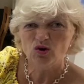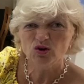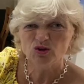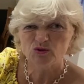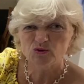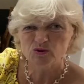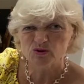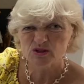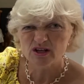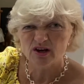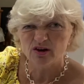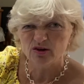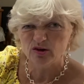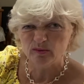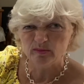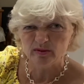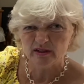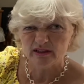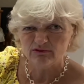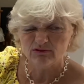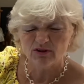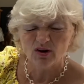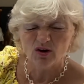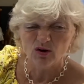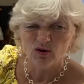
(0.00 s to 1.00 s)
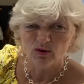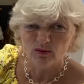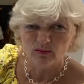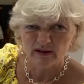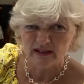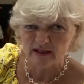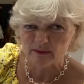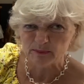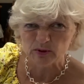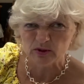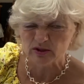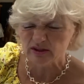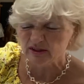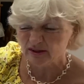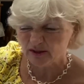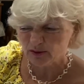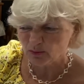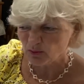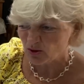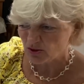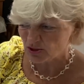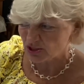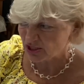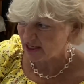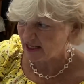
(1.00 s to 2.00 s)
goes horribly wrong when I put it in the
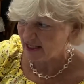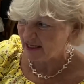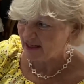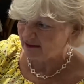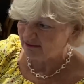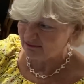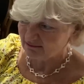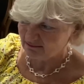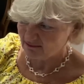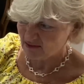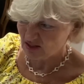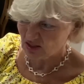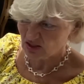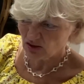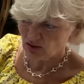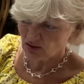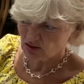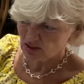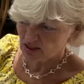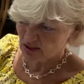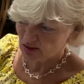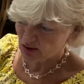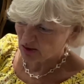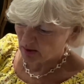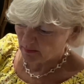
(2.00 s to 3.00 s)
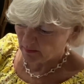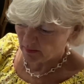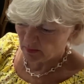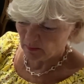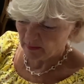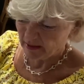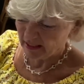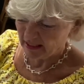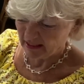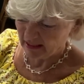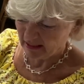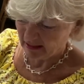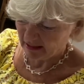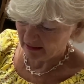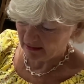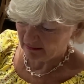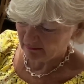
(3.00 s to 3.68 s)
washer and starts to come away